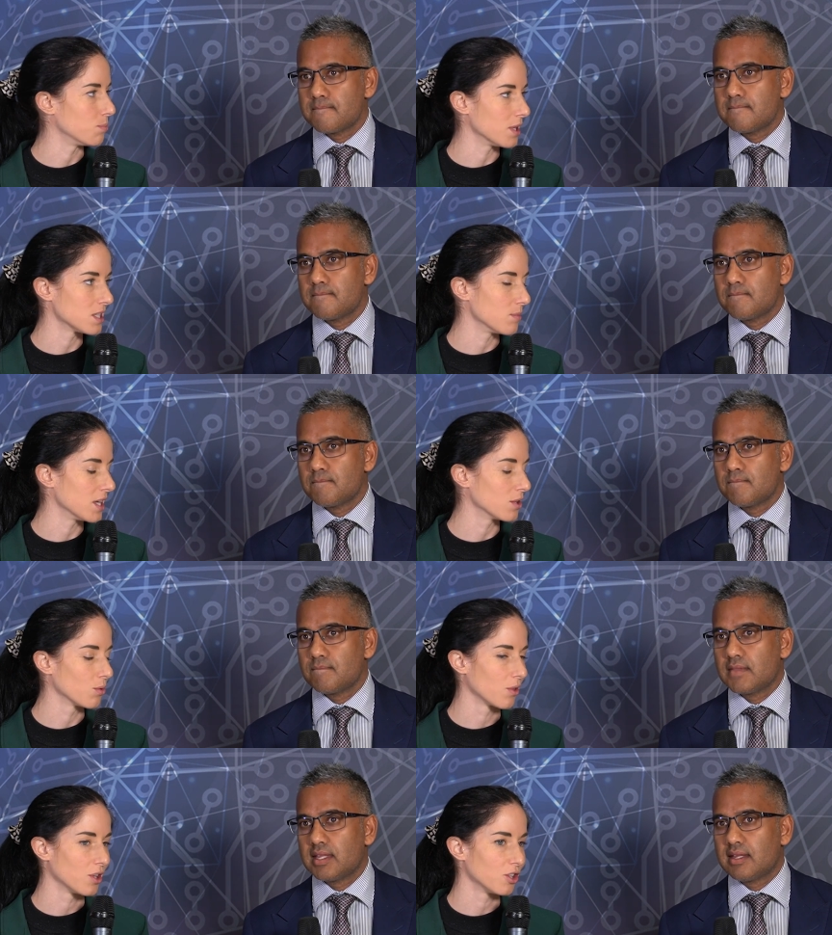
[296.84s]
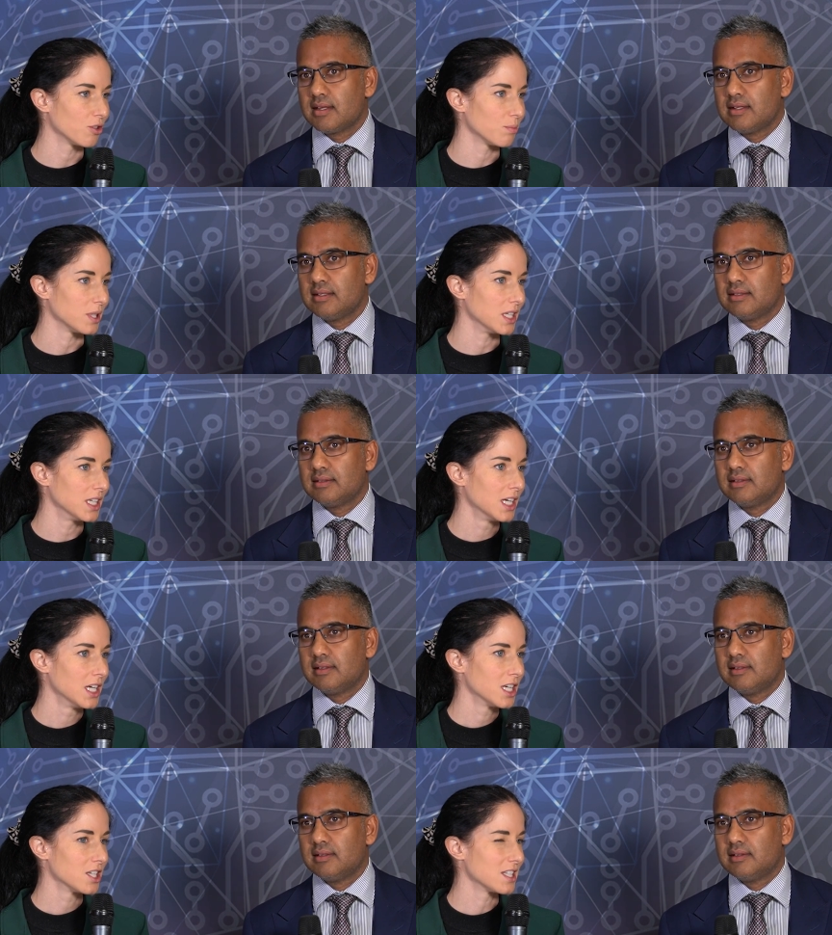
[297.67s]
Speaker 1: best medical therapy.
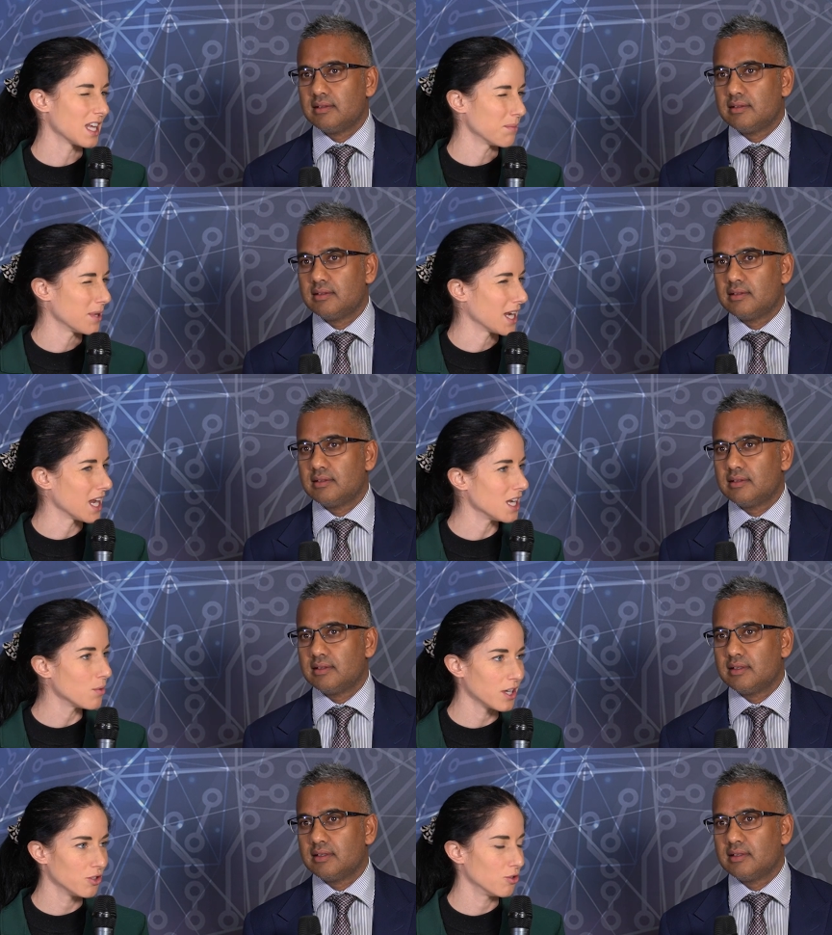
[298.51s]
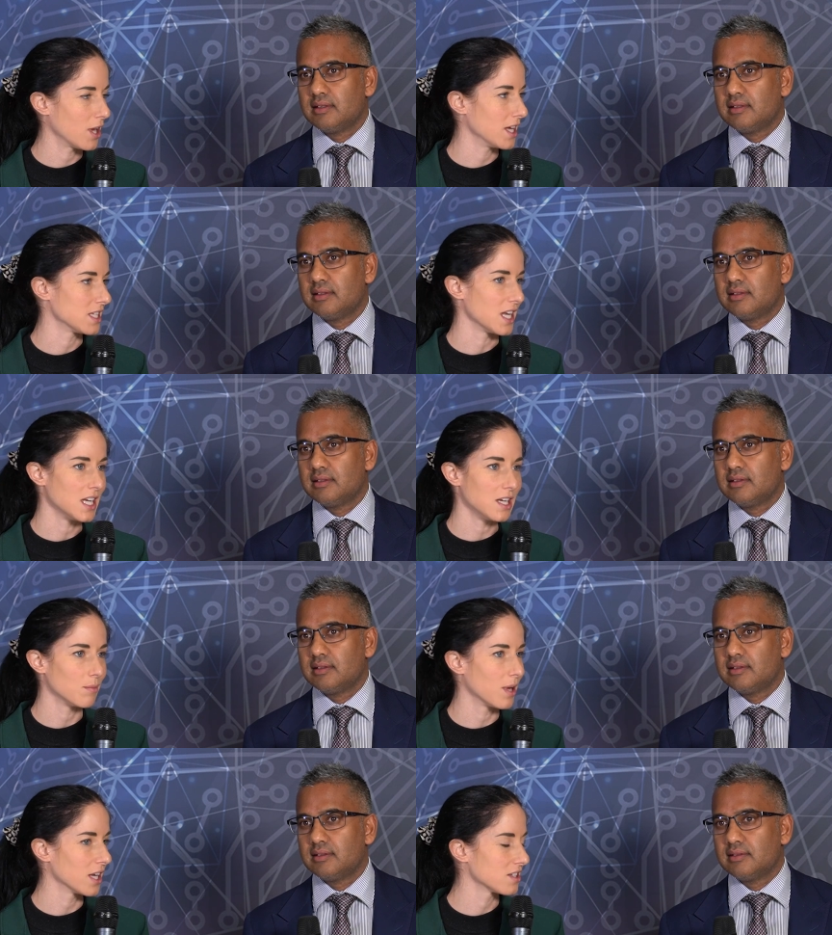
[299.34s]
Does that mean anyone who has
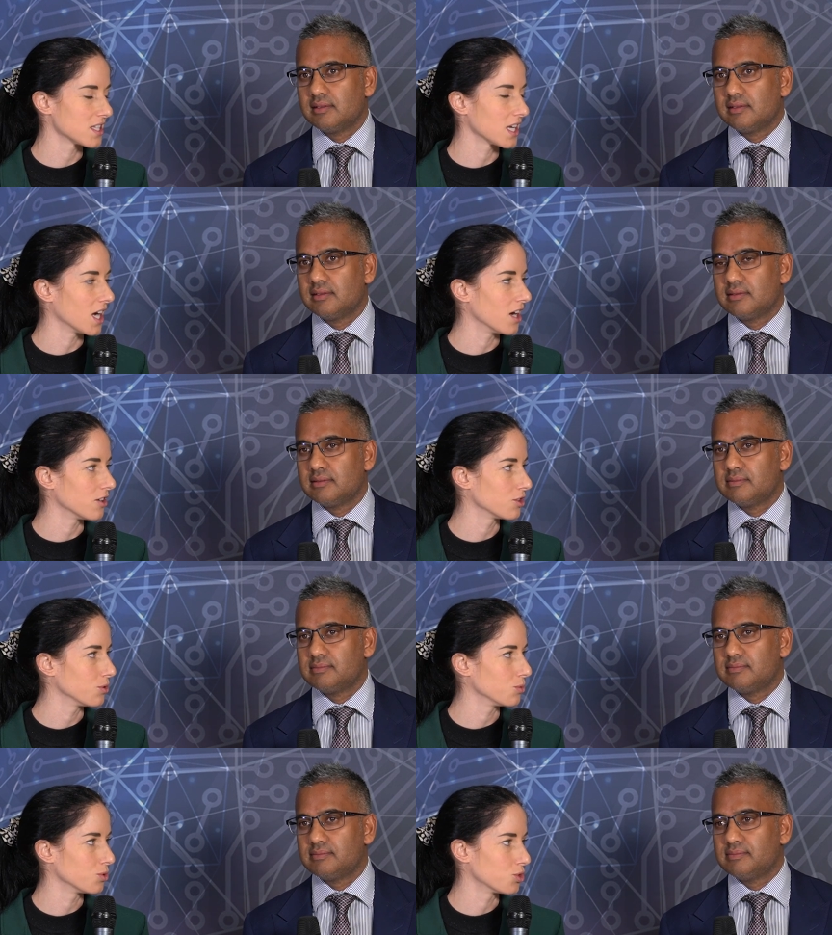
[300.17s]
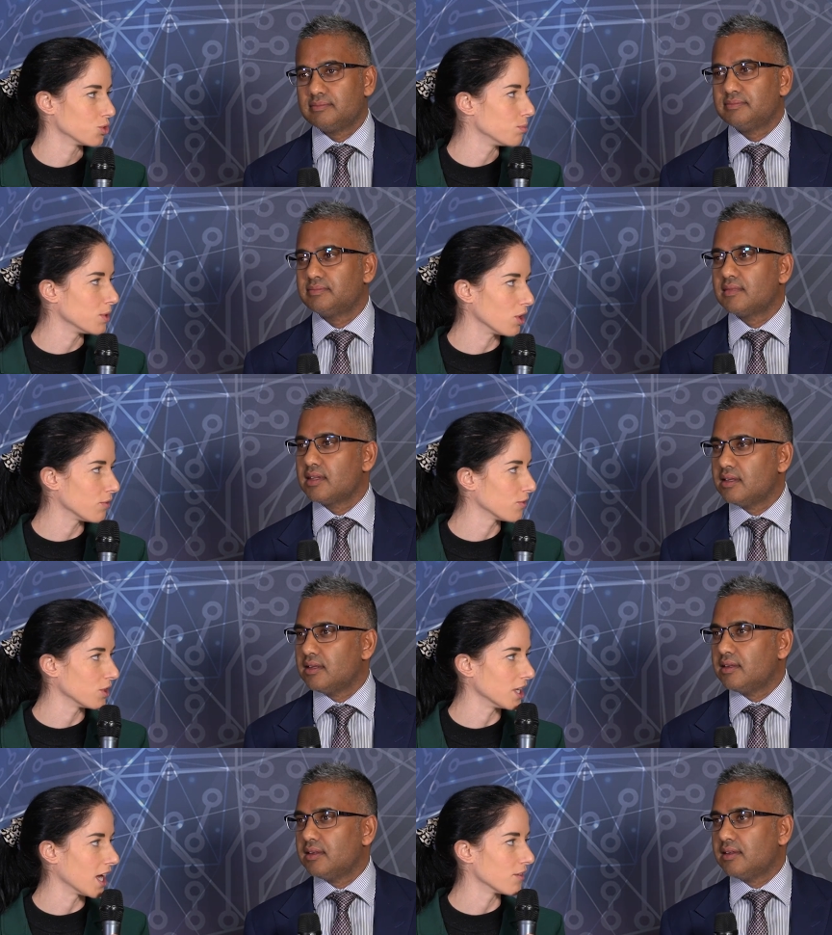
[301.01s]
any amount of scar should be
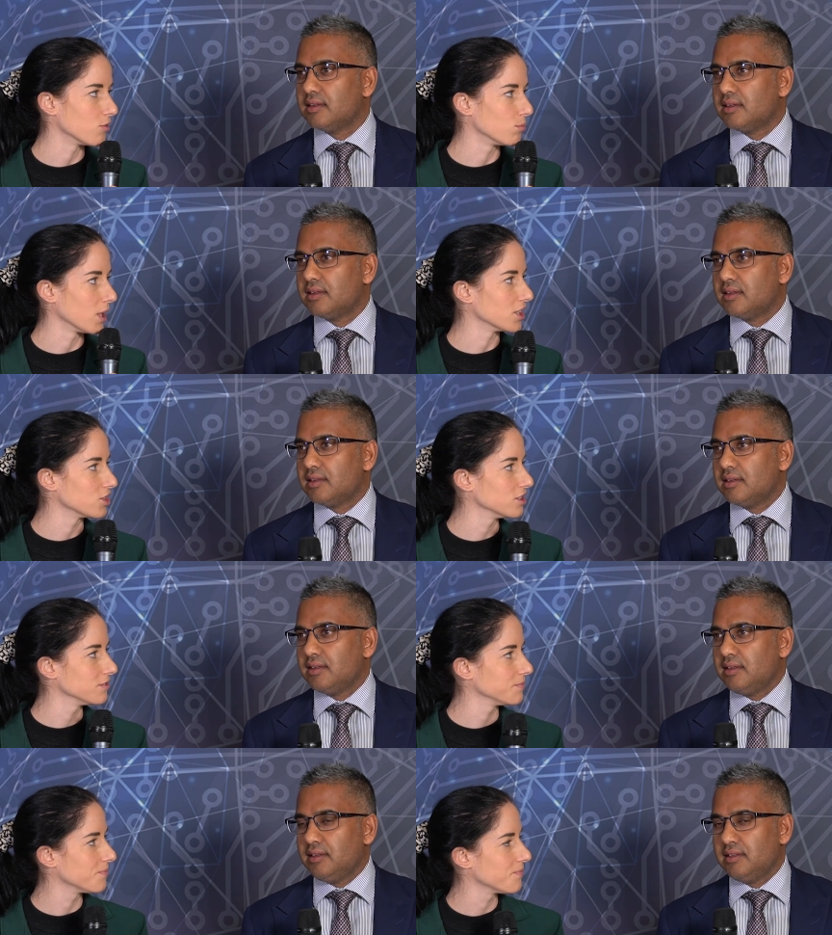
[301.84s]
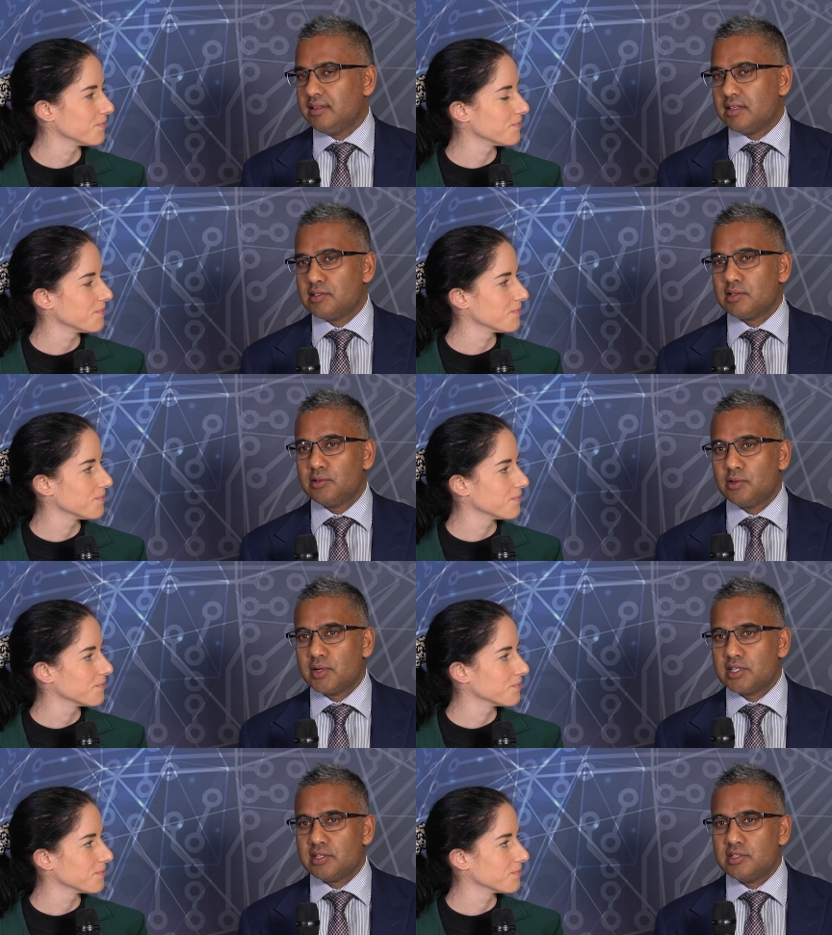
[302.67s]
offered an AF ablation?
Speaker 2: Yeah, it's a good
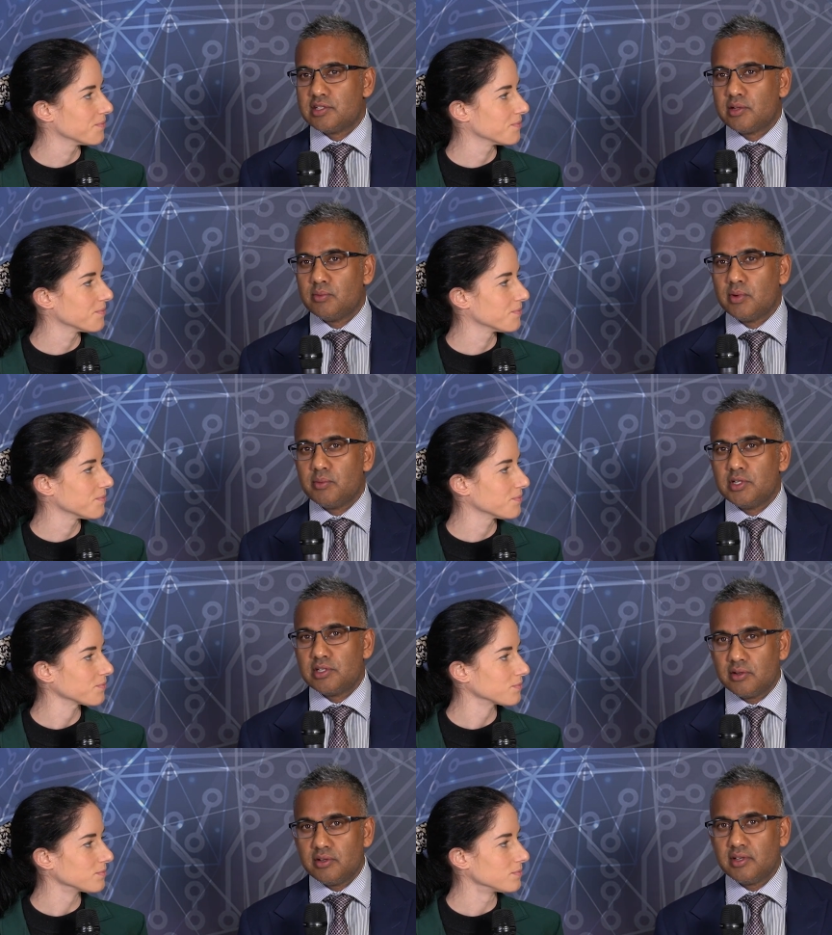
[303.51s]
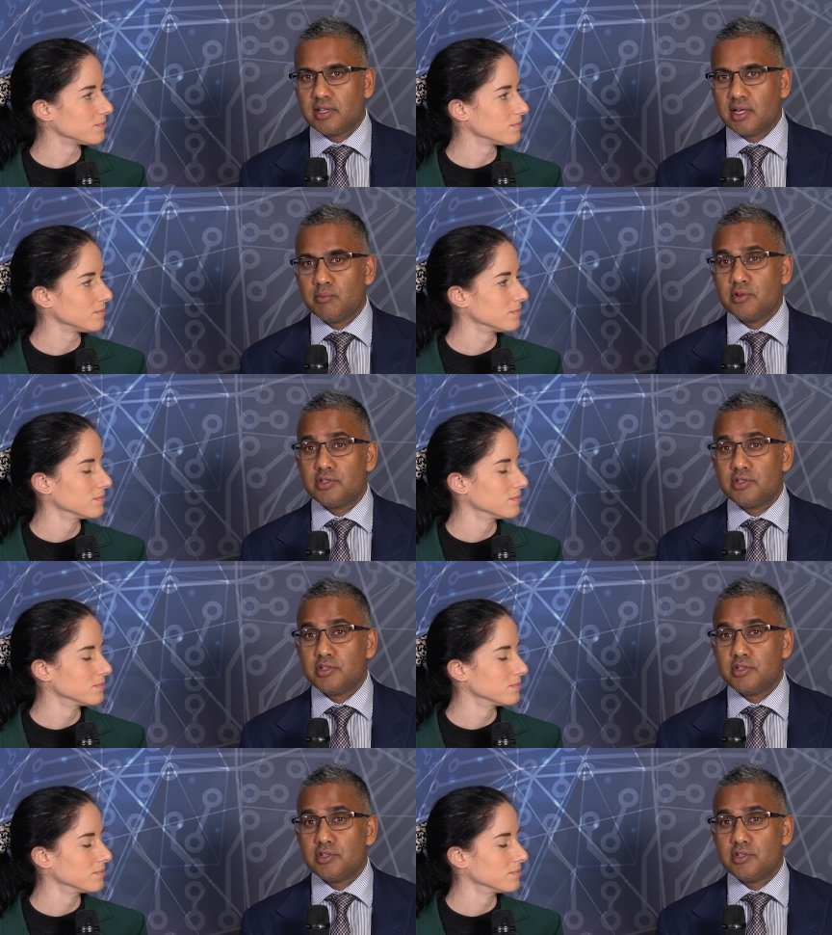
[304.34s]
question. So what we showed in camera